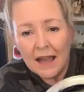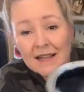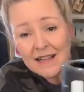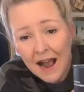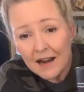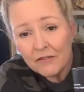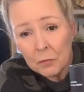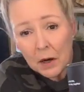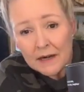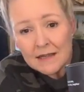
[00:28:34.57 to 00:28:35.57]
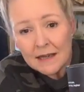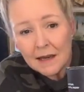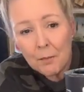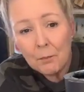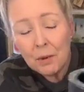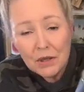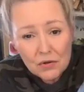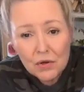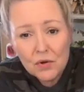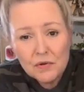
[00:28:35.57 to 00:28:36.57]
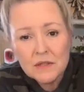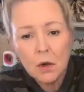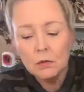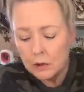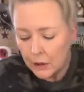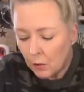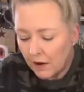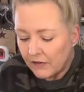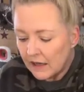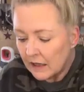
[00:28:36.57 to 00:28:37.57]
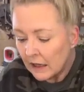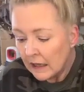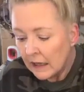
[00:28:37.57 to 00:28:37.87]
It's kind of pricey, but you use so little of it,